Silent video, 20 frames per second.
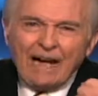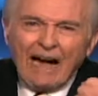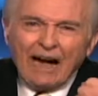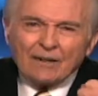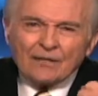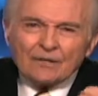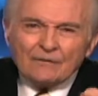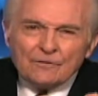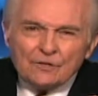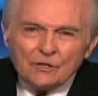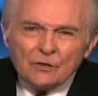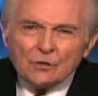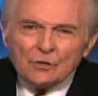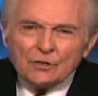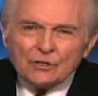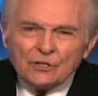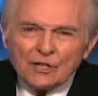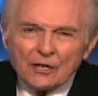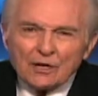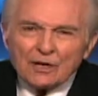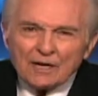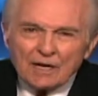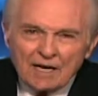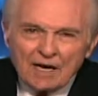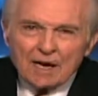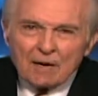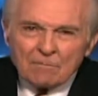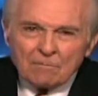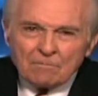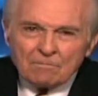out of you shall
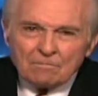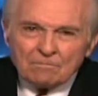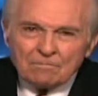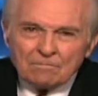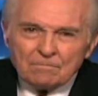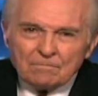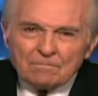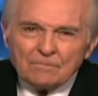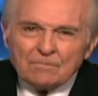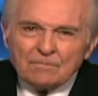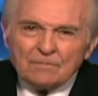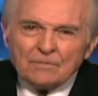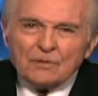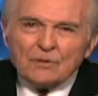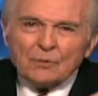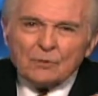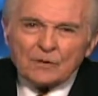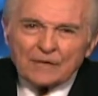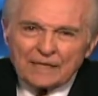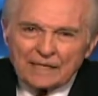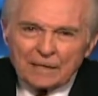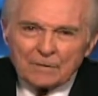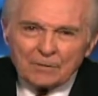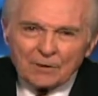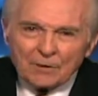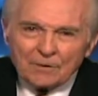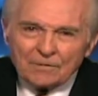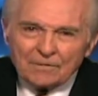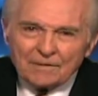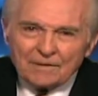come the
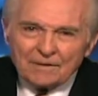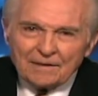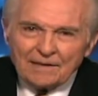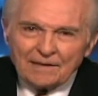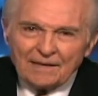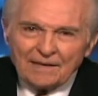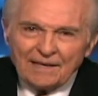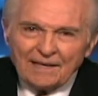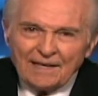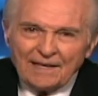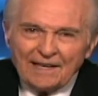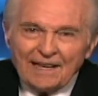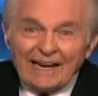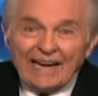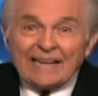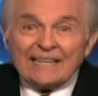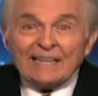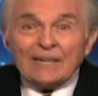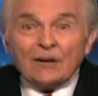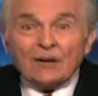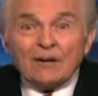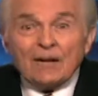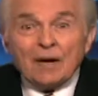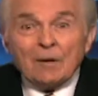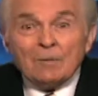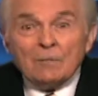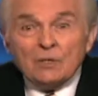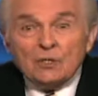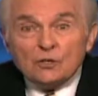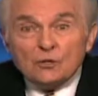Redeemer. And he'll
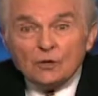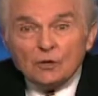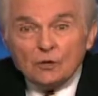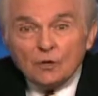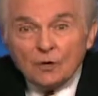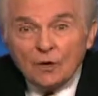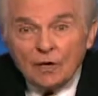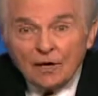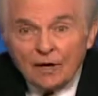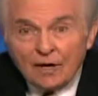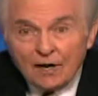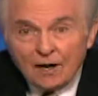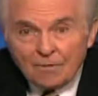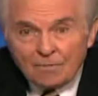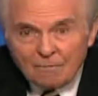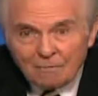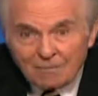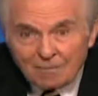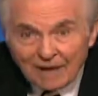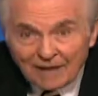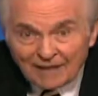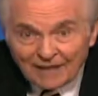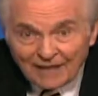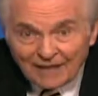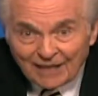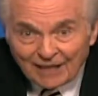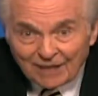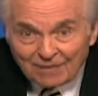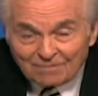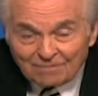come to
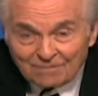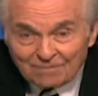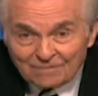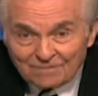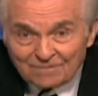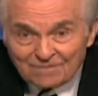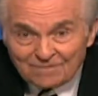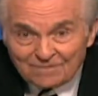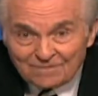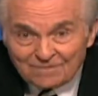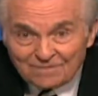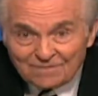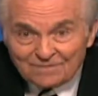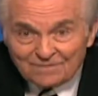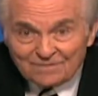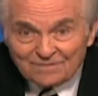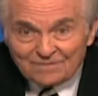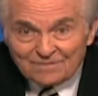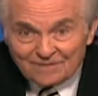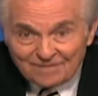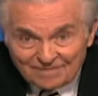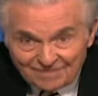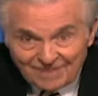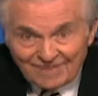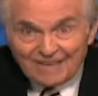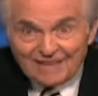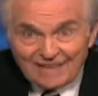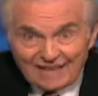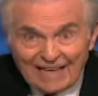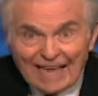Bethlehem.
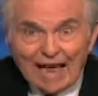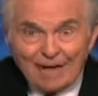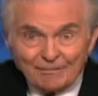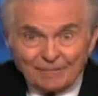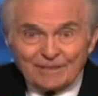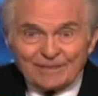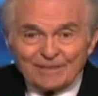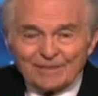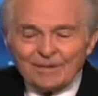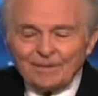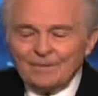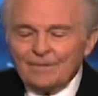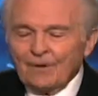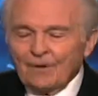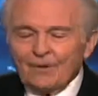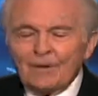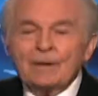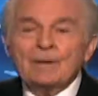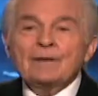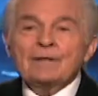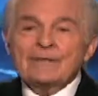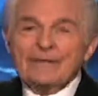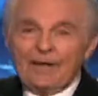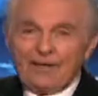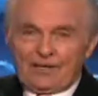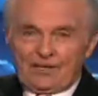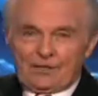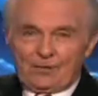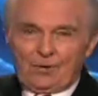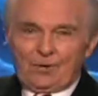Happened. All right, now
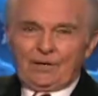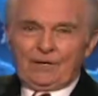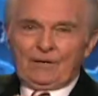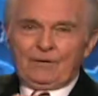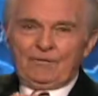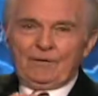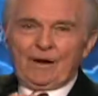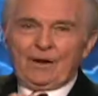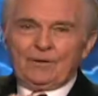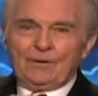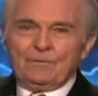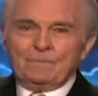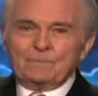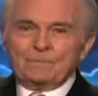let's go a little farther.